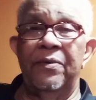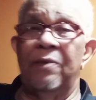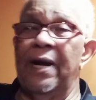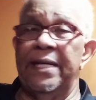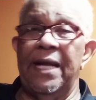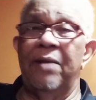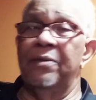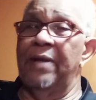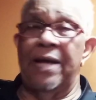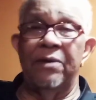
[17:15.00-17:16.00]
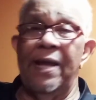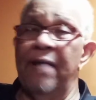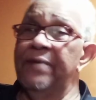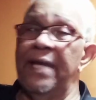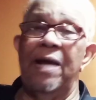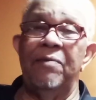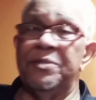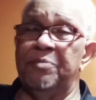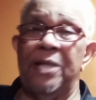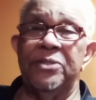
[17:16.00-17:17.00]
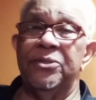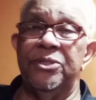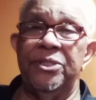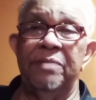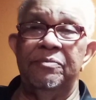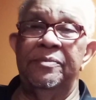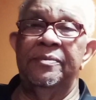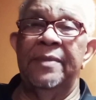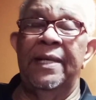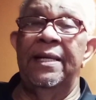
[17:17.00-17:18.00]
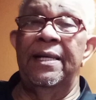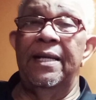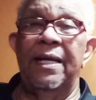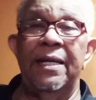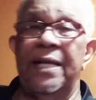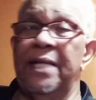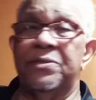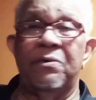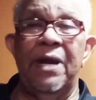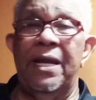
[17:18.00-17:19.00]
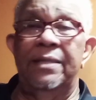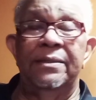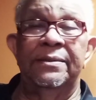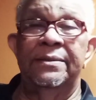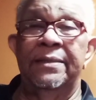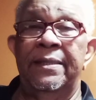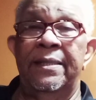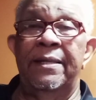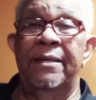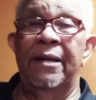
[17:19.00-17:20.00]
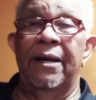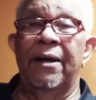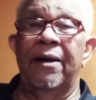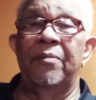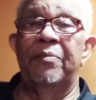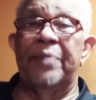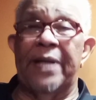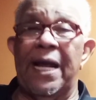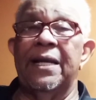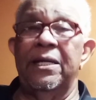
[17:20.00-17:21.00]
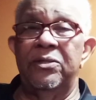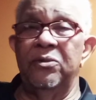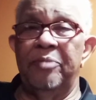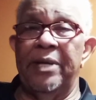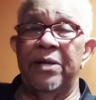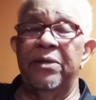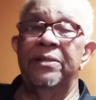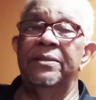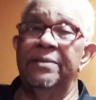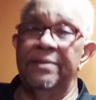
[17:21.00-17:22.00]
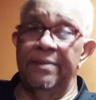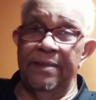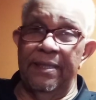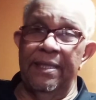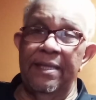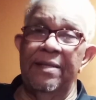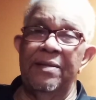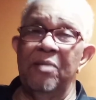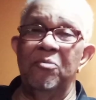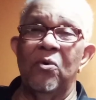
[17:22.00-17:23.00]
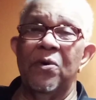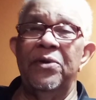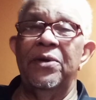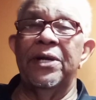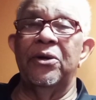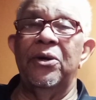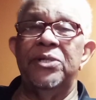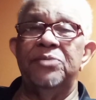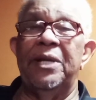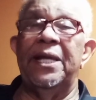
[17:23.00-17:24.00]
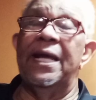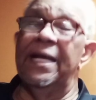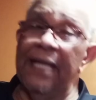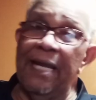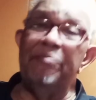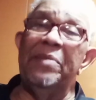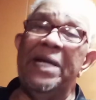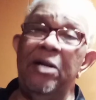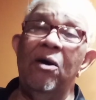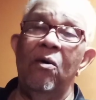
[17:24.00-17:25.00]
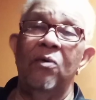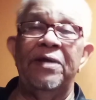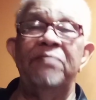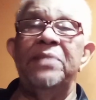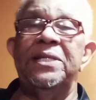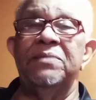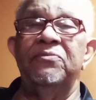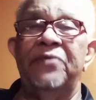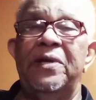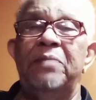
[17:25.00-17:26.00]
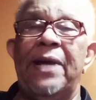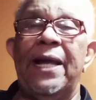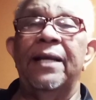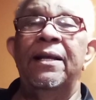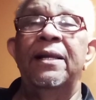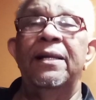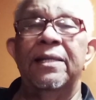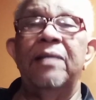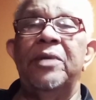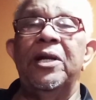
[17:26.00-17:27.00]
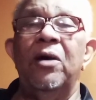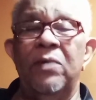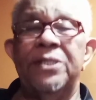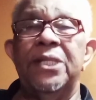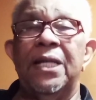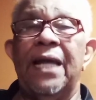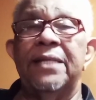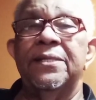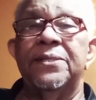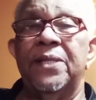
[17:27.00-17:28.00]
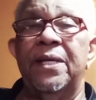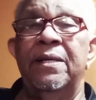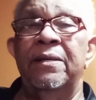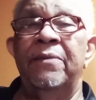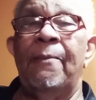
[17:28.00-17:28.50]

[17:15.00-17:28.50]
right now, I don't have to have a sponsorship. And that's great. But I can do better the more you encourage me and let me know. Give me some feedback. Let me know what you'd like to see.